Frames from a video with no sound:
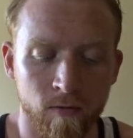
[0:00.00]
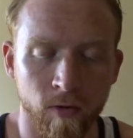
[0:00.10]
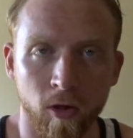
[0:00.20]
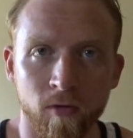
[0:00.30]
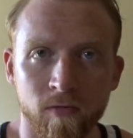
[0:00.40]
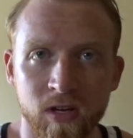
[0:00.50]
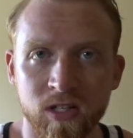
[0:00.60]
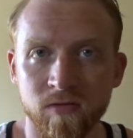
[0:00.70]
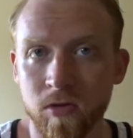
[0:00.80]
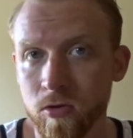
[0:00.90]
follow
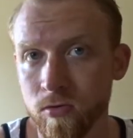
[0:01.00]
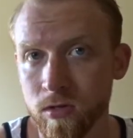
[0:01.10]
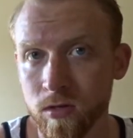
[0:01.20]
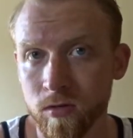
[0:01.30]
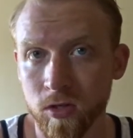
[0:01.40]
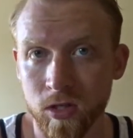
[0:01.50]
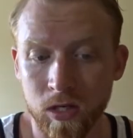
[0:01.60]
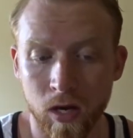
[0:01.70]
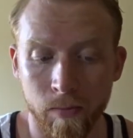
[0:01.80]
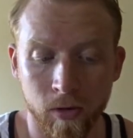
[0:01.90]
V's Views,
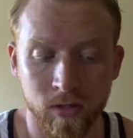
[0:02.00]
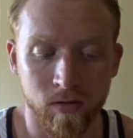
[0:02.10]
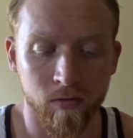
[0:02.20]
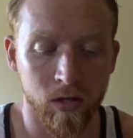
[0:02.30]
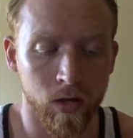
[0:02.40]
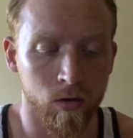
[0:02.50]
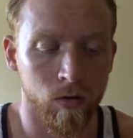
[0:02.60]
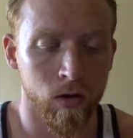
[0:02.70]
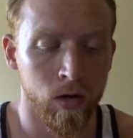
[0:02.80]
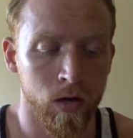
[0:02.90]
she posted a video